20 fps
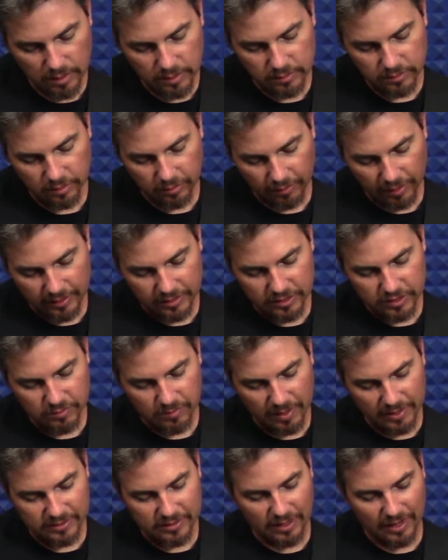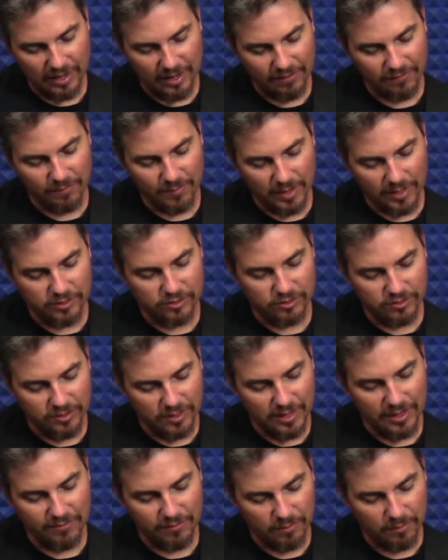So that just makes an F major
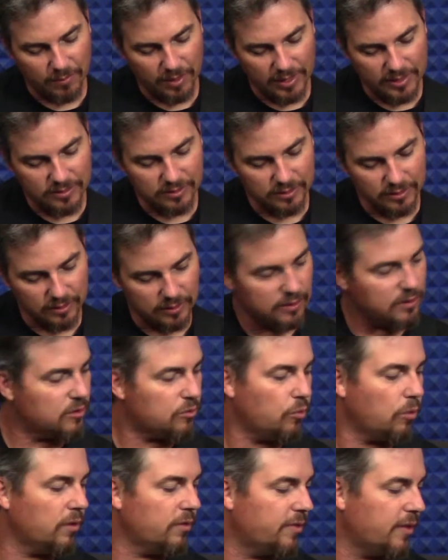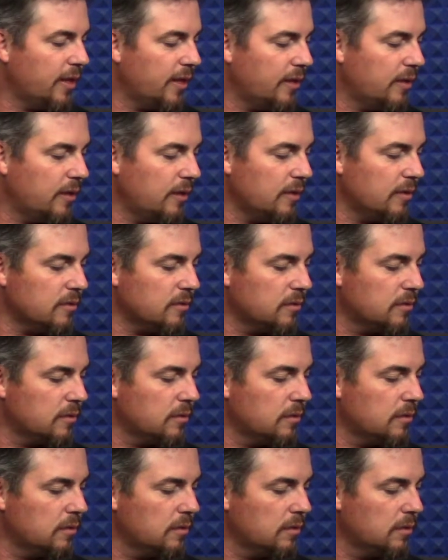7, basically, is what that does.
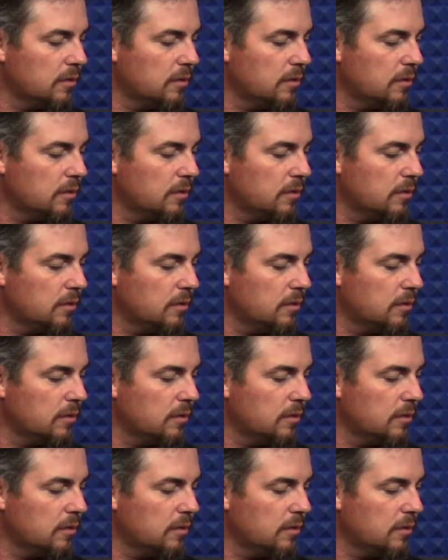But